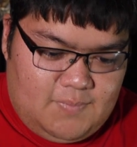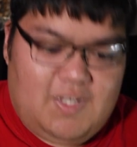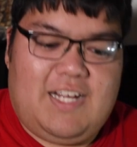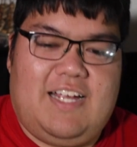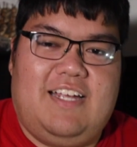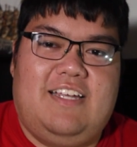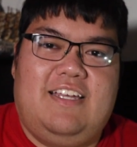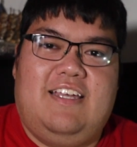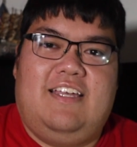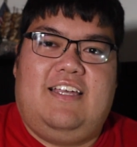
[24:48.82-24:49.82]
Alright.
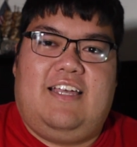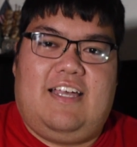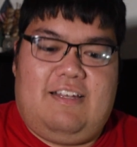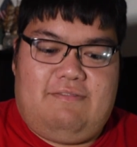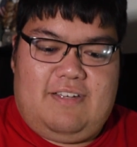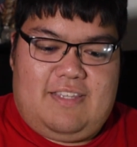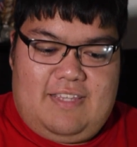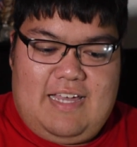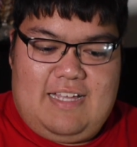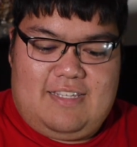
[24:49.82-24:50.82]
And
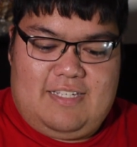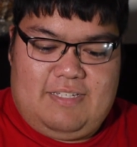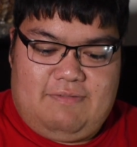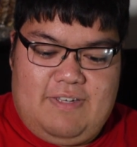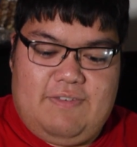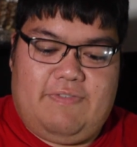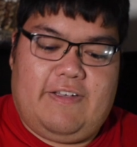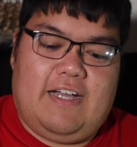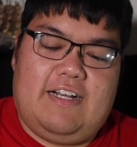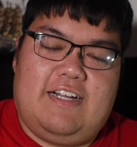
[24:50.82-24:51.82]
with that,
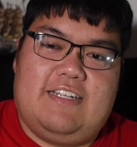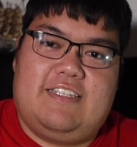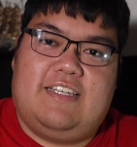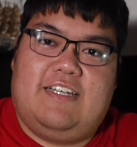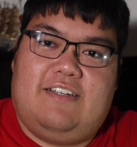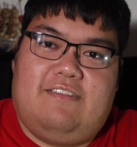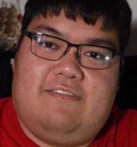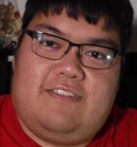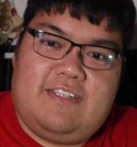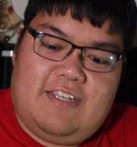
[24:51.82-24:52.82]
we've got
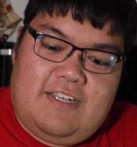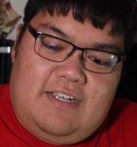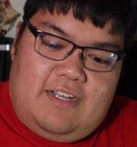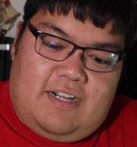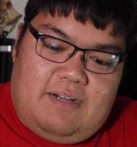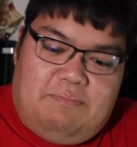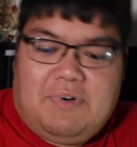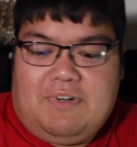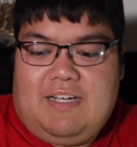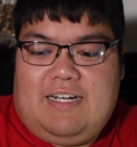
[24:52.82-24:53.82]
ourselves our
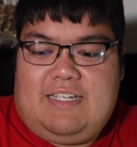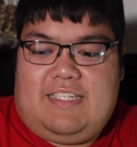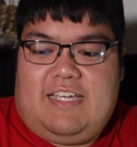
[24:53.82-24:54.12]
Pokedex